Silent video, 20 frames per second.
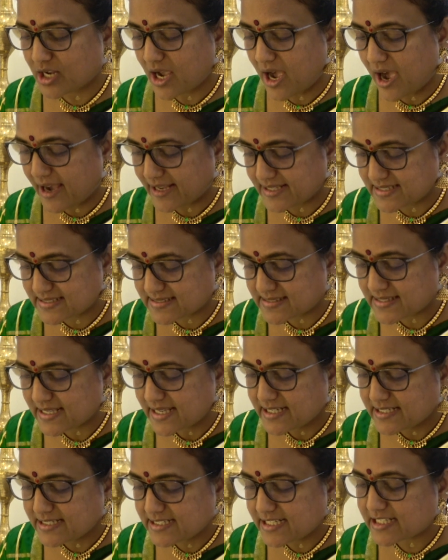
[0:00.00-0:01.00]
eyes
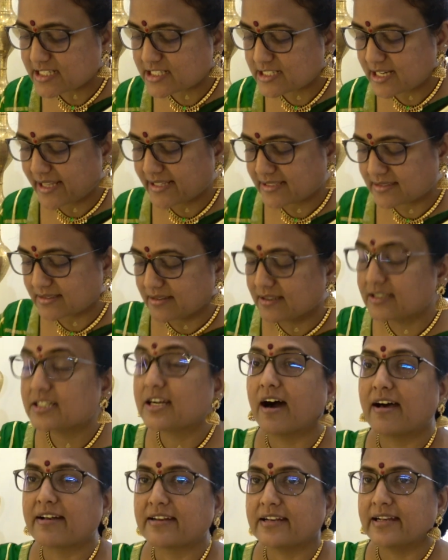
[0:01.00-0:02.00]
knit like a
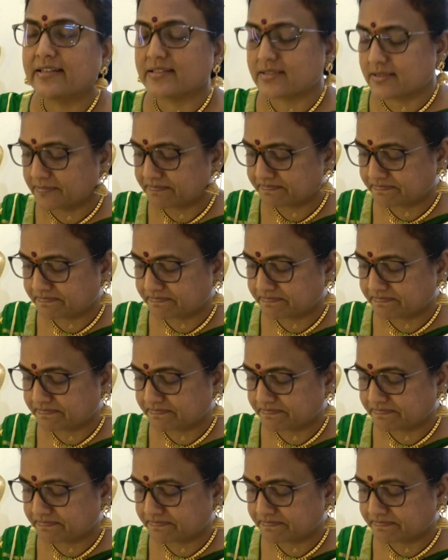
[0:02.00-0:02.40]
garland.